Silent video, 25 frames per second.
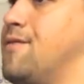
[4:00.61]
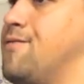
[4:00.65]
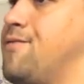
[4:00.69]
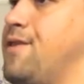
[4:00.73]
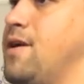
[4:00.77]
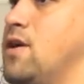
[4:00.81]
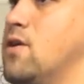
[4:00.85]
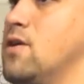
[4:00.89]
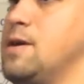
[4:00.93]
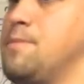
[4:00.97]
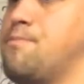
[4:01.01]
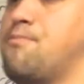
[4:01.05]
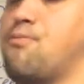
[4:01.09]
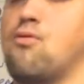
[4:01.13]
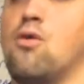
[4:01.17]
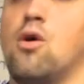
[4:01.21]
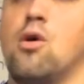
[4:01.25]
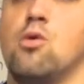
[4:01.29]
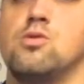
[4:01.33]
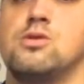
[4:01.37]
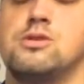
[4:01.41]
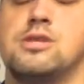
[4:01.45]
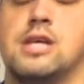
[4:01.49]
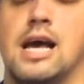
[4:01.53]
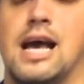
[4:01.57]
very
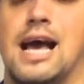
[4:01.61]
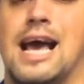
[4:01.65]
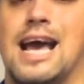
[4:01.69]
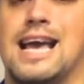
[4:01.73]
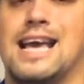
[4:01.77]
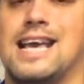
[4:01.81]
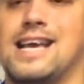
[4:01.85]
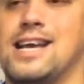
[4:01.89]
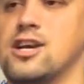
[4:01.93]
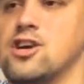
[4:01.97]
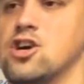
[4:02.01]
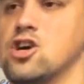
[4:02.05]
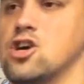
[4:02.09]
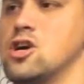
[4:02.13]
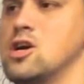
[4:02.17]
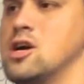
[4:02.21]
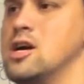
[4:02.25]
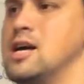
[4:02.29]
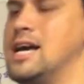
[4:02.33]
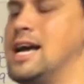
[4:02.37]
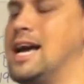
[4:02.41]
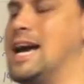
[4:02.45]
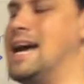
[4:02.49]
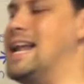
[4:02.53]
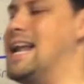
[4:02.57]
prone to anger
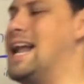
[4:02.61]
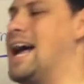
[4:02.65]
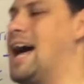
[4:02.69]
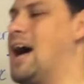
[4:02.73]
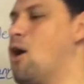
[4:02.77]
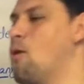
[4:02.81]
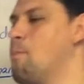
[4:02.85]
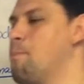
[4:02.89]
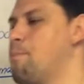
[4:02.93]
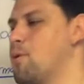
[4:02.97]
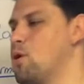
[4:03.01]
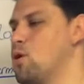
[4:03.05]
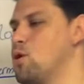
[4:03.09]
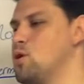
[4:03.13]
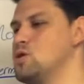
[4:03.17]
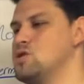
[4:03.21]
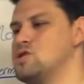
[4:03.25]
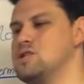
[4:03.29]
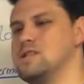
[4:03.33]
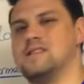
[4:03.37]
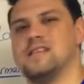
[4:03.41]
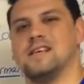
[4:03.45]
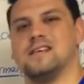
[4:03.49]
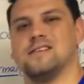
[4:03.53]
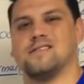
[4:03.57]
and outbursts
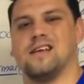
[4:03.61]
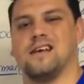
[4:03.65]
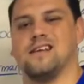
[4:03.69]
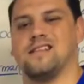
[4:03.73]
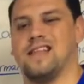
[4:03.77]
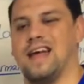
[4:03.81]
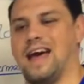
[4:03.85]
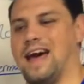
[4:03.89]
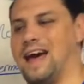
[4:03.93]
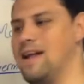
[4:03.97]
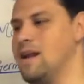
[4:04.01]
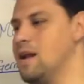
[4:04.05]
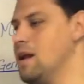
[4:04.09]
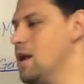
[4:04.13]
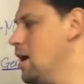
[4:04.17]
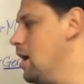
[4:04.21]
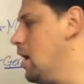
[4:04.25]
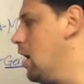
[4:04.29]
and things like that.